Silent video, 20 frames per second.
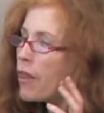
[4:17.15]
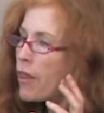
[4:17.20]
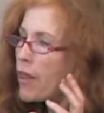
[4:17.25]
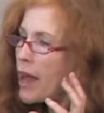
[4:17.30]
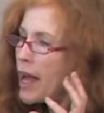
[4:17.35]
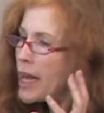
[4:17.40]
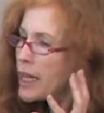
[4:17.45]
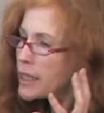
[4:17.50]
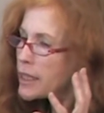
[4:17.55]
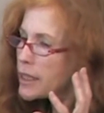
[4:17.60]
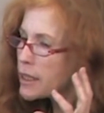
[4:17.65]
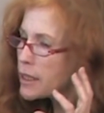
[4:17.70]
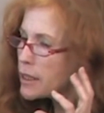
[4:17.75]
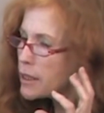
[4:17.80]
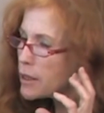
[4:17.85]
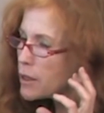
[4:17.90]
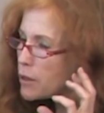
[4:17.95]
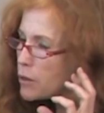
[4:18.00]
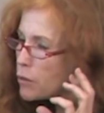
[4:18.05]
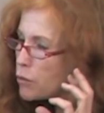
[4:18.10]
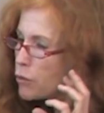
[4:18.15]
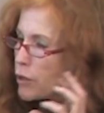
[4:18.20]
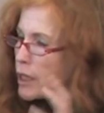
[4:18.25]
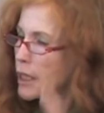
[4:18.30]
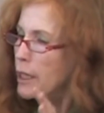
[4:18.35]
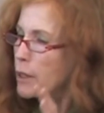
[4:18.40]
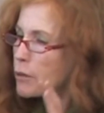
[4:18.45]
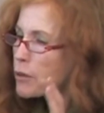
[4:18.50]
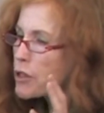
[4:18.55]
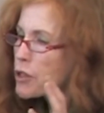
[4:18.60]
that
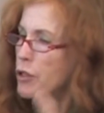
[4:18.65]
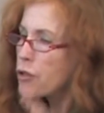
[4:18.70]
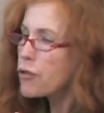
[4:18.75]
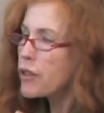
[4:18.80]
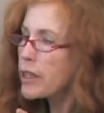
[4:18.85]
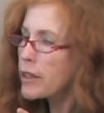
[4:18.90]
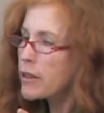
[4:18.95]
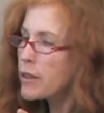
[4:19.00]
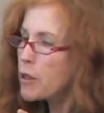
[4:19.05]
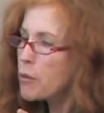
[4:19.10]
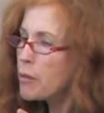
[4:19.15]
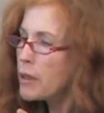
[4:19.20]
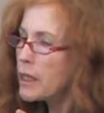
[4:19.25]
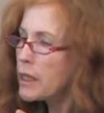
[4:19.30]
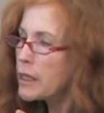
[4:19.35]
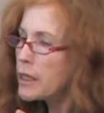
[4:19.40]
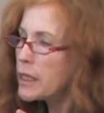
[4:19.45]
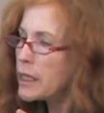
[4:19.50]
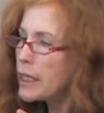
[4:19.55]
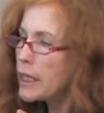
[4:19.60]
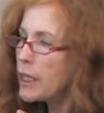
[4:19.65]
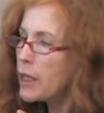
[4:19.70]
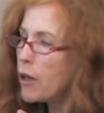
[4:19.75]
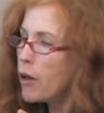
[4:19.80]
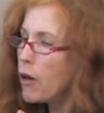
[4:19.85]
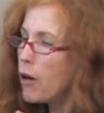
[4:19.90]
really restricts the ability